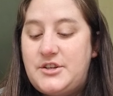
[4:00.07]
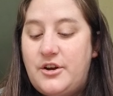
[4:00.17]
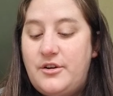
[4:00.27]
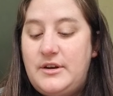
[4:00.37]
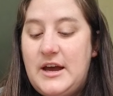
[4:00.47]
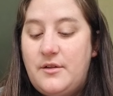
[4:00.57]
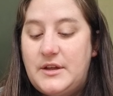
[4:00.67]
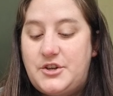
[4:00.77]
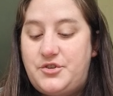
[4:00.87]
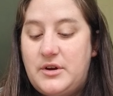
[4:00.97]
turned out
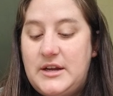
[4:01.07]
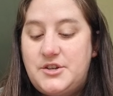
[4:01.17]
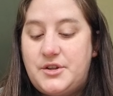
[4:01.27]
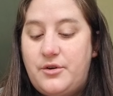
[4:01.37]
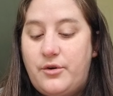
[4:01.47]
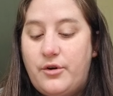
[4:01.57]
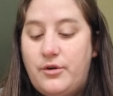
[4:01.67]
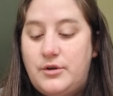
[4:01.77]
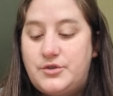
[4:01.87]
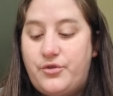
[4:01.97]
that strange little
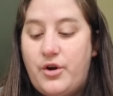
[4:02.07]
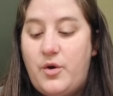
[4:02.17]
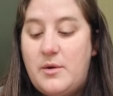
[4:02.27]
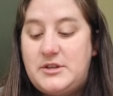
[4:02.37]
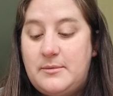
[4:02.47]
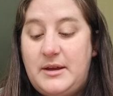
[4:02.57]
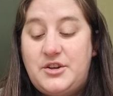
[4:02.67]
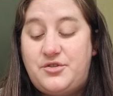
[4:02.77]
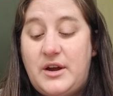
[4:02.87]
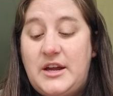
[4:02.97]
girls grow up to be
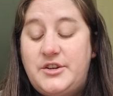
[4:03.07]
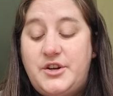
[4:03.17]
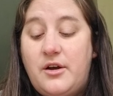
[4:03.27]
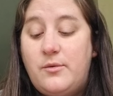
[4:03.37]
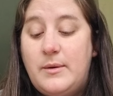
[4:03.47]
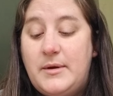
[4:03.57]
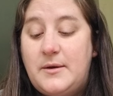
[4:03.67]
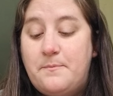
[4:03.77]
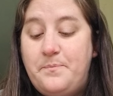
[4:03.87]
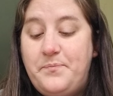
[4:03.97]
strange young
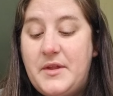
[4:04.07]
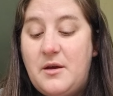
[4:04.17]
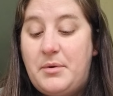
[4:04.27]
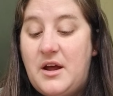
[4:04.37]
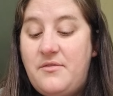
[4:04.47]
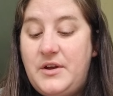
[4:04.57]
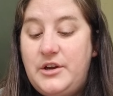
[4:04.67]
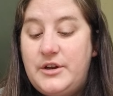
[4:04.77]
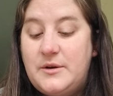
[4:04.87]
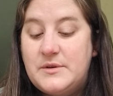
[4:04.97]
women, but I
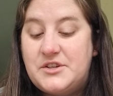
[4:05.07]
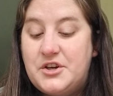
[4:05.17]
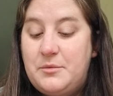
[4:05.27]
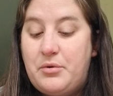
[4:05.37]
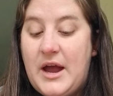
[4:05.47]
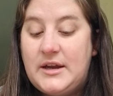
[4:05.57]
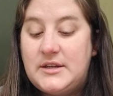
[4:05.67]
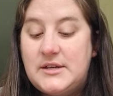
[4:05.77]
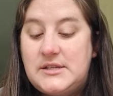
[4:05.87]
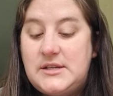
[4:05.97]
figured it was good
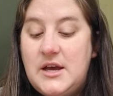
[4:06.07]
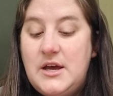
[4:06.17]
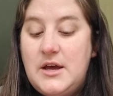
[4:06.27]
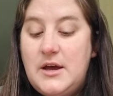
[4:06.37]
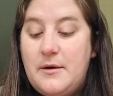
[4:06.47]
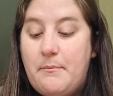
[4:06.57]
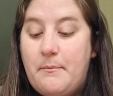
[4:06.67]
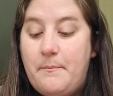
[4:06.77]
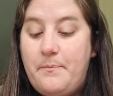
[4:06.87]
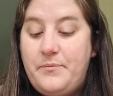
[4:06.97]
practice,
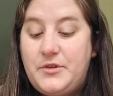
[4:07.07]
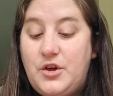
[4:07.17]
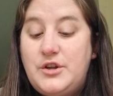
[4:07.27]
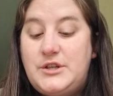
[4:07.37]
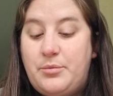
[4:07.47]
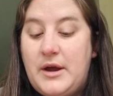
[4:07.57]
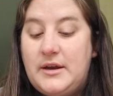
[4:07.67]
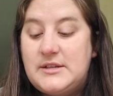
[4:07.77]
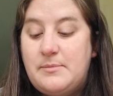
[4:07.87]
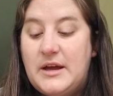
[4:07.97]
good to
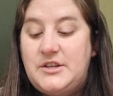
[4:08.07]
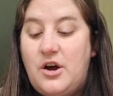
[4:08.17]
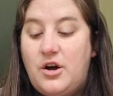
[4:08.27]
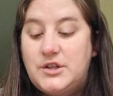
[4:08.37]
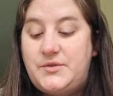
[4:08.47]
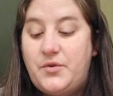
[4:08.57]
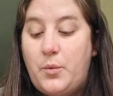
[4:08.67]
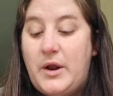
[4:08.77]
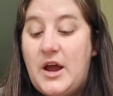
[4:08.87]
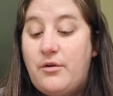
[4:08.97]
practice my taunts for
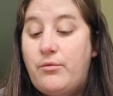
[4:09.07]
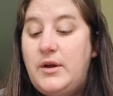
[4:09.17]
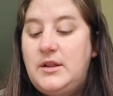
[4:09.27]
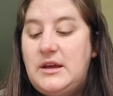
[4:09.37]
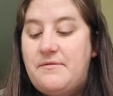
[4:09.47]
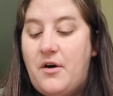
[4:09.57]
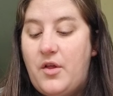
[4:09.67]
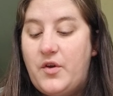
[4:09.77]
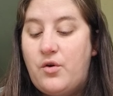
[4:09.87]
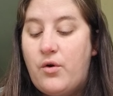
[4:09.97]
when I really
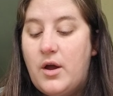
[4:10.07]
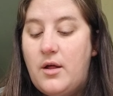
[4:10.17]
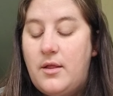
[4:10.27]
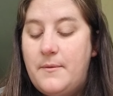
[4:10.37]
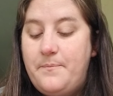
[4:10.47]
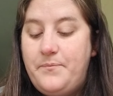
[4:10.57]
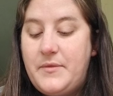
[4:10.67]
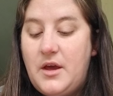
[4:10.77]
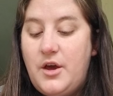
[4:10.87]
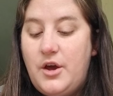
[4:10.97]
fought the crow.
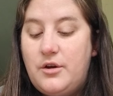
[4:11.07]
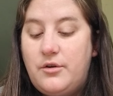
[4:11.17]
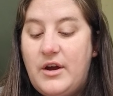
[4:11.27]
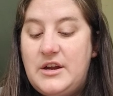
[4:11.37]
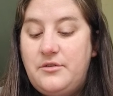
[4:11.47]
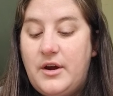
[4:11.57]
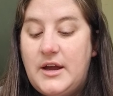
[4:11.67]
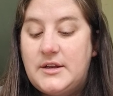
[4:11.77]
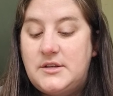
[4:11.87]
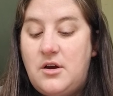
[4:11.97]
Grand
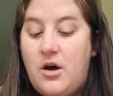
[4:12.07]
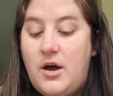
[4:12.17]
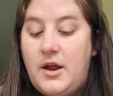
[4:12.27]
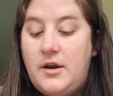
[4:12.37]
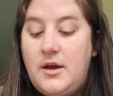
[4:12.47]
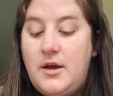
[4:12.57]
grand taught